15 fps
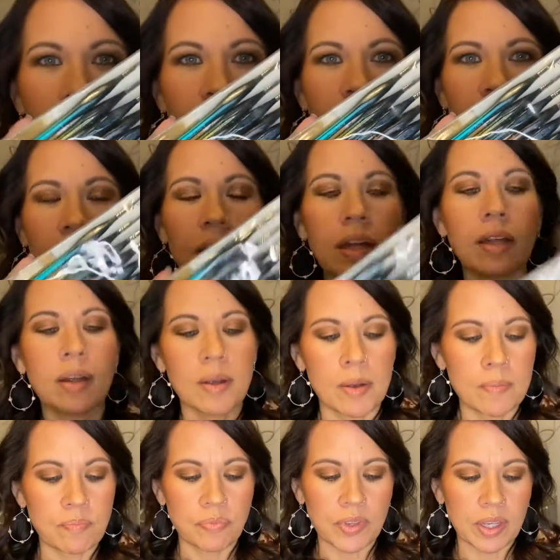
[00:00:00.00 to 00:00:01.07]
like that.
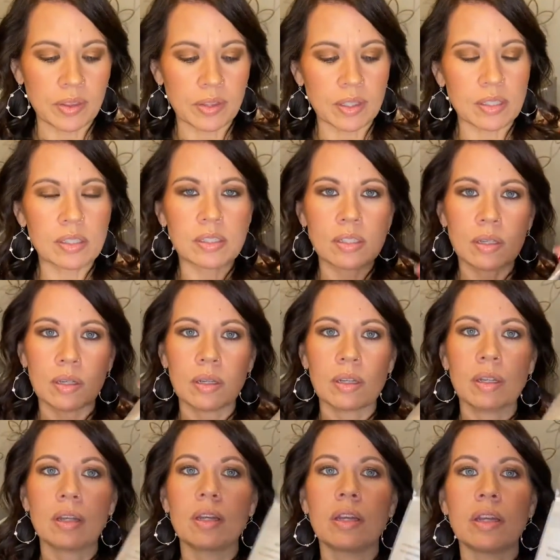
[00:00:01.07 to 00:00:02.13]
In this,
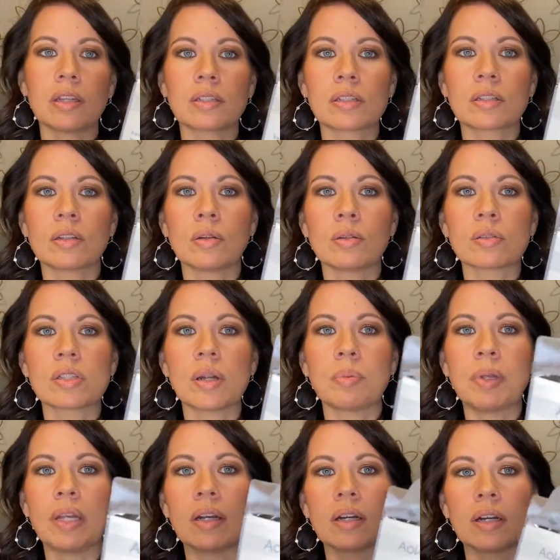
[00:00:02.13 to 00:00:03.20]
it's closed up
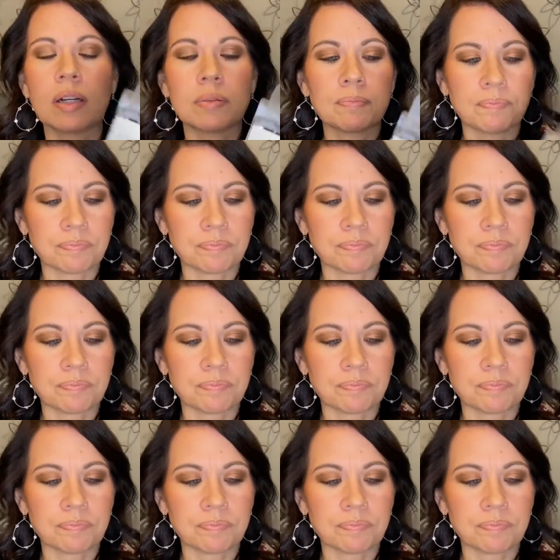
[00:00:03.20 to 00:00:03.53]
here.